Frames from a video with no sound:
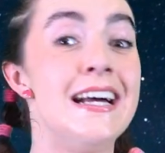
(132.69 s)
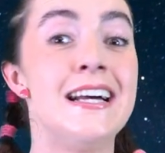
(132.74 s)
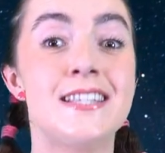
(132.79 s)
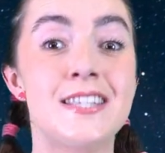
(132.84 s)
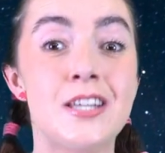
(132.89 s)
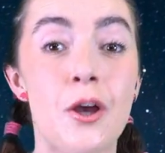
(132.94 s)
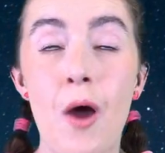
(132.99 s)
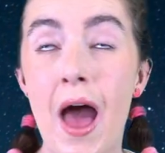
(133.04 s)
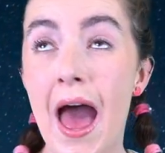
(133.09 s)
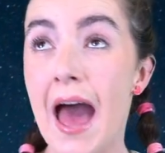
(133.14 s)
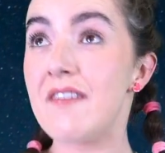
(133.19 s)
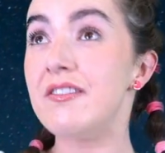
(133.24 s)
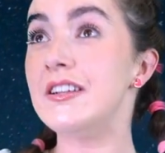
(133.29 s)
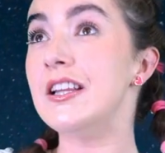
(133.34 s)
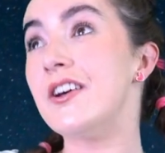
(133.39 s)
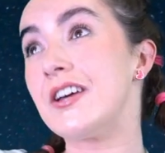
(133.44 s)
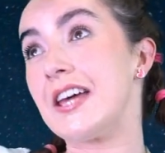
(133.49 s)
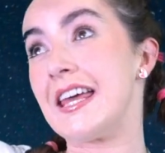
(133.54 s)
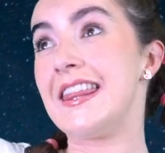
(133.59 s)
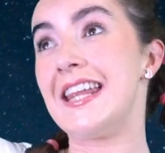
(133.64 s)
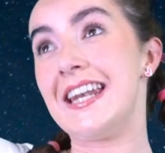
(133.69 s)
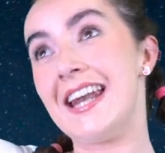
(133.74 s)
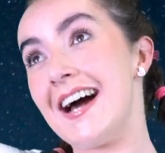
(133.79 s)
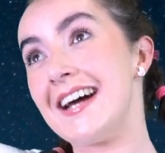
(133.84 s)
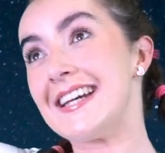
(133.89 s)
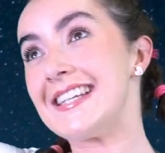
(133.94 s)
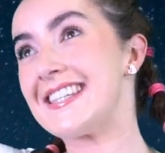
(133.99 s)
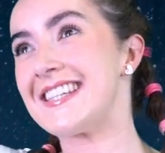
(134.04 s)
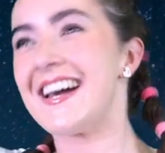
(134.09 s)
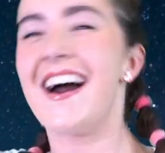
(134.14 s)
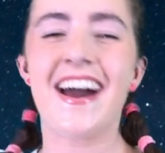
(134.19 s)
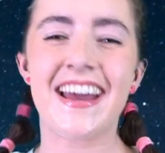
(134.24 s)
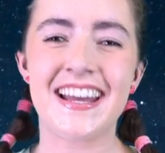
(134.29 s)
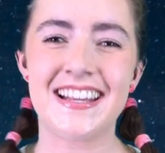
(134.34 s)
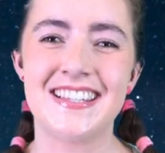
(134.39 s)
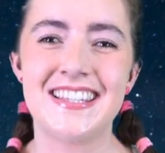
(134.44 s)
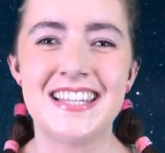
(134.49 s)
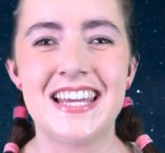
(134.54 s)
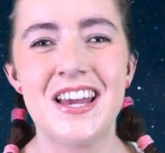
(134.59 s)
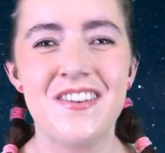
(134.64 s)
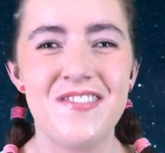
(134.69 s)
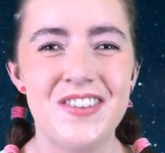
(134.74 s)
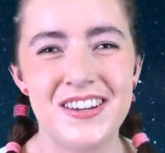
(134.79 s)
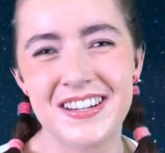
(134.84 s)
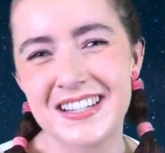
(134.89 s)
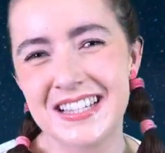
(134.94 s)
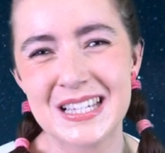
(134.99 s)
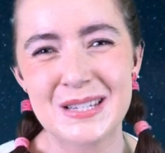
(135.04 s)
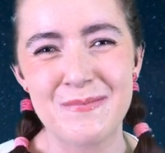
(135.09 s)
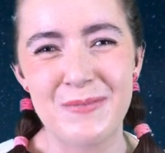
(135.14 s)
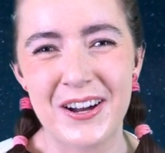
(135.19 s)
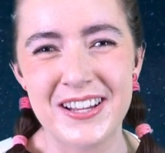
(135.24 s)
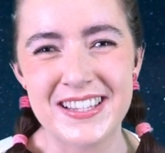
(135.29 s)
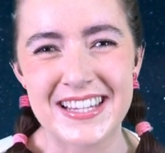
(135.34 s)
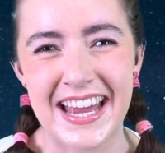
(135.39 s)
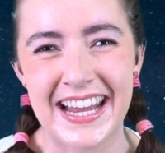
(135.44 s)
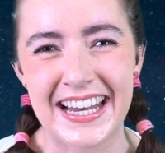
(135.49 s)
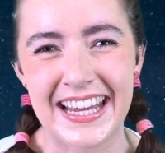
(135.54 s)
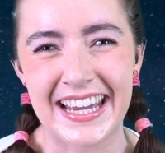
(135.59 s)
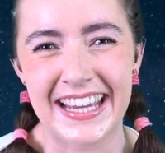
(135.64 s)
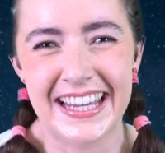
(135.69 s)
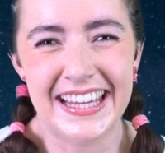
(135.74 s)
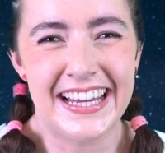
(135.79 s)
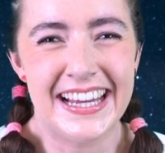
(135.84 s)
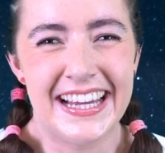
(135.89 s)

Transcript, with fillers: so have a look in the night sky and see if you can spot any.